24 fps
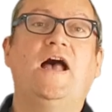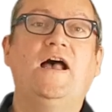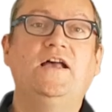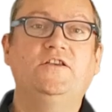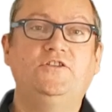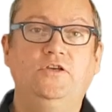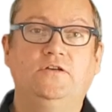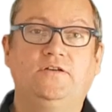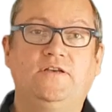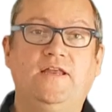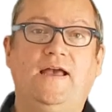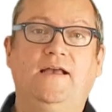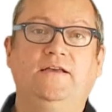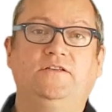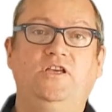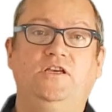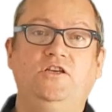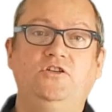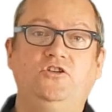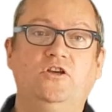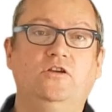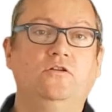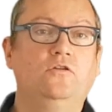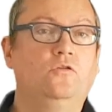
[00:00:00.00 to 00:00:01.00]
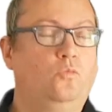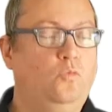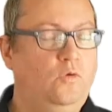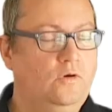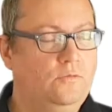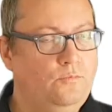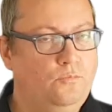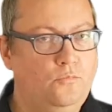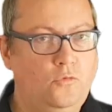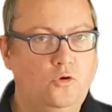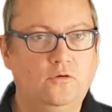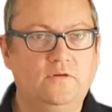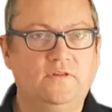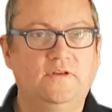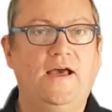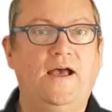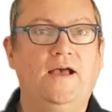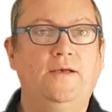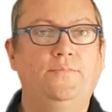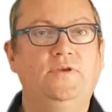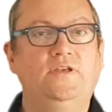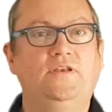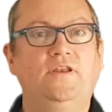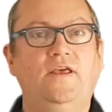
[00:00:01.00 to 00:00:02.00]
as your tax agent, we're more than
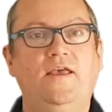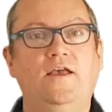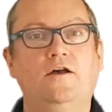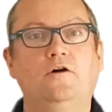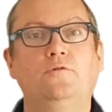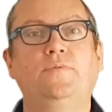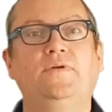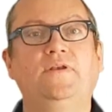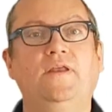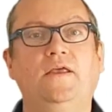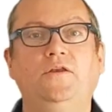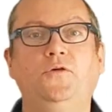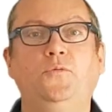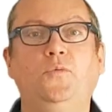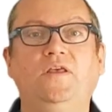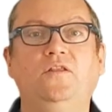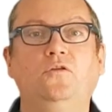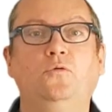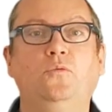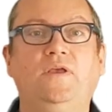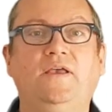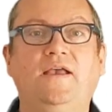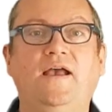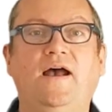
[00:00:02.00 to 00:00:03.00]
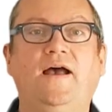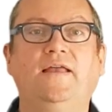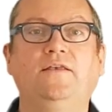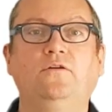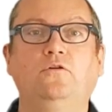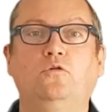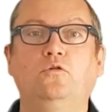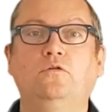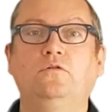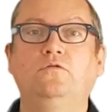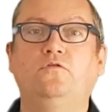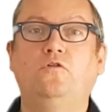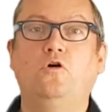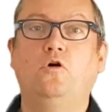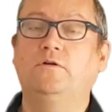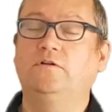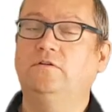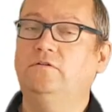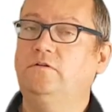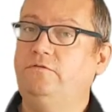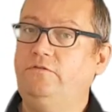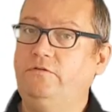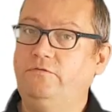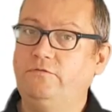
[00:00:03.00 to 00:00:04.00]
happy to help in any way that we can going forward.
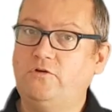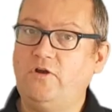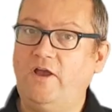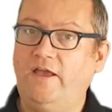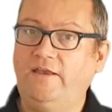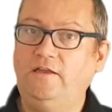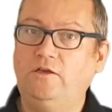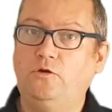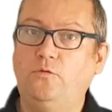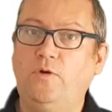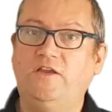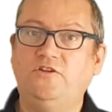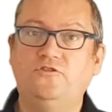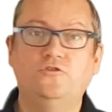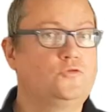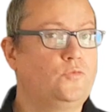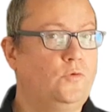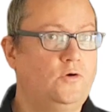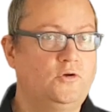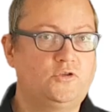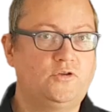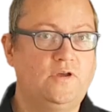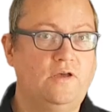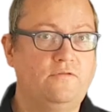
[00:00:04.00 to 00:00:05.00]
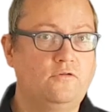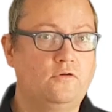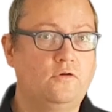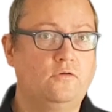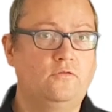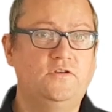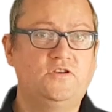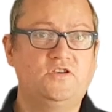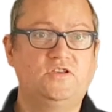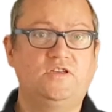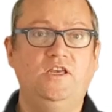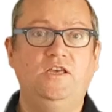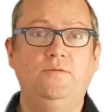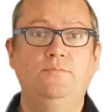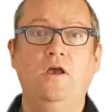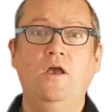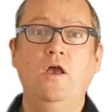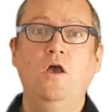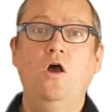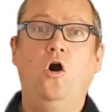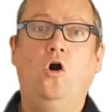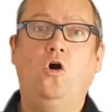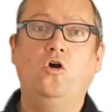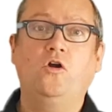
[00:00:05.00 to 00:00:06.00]
And if you've got any questions whatsoever on the scheme
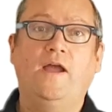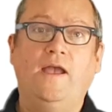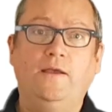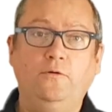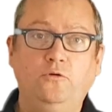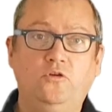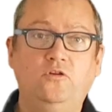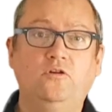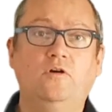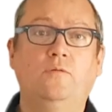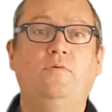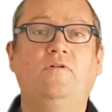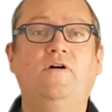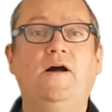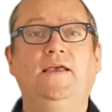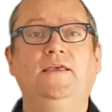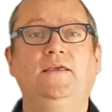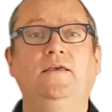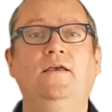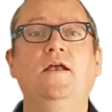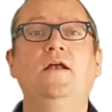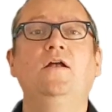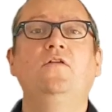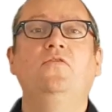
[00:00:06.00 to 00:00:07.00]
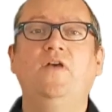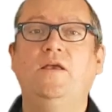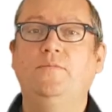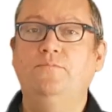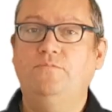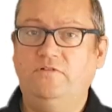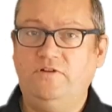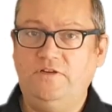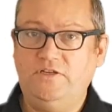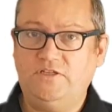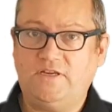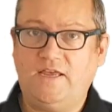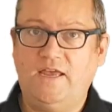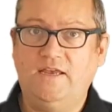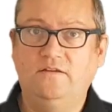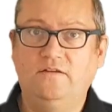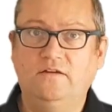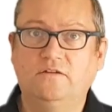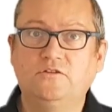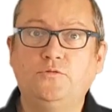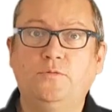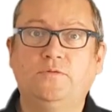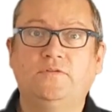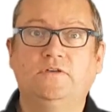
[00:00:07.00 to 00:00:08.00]
or how to apply, then please get in
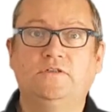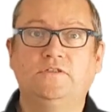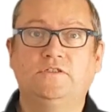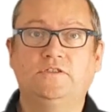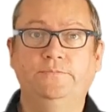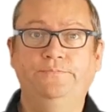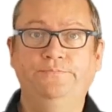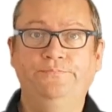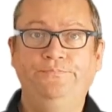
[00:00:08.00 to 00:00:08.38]
touch with us.